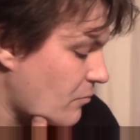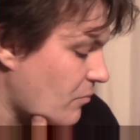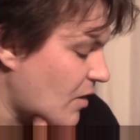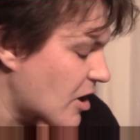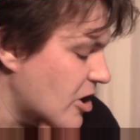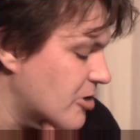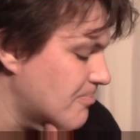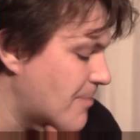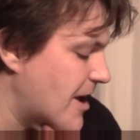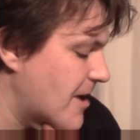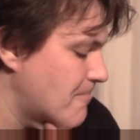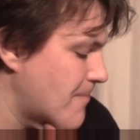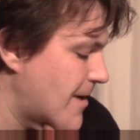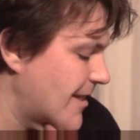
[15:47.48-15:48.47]
and
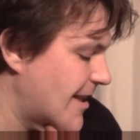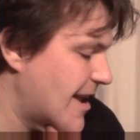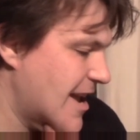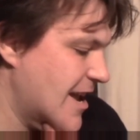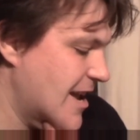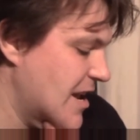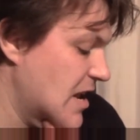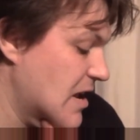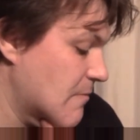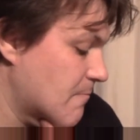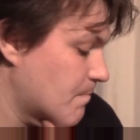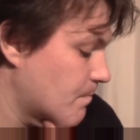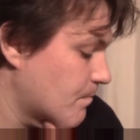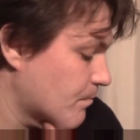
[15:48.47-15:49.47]
better melee,
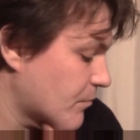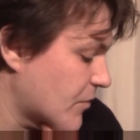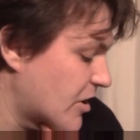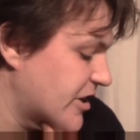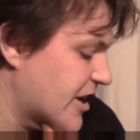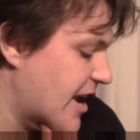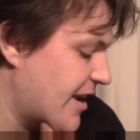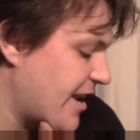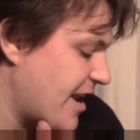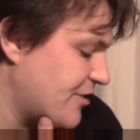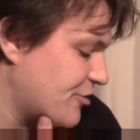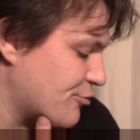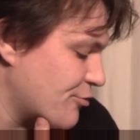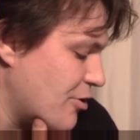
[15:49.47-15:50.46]
and you're getting
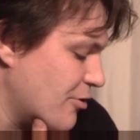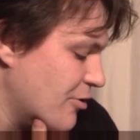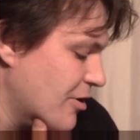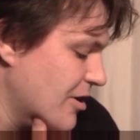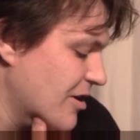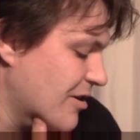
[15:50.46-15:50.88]
headstrong,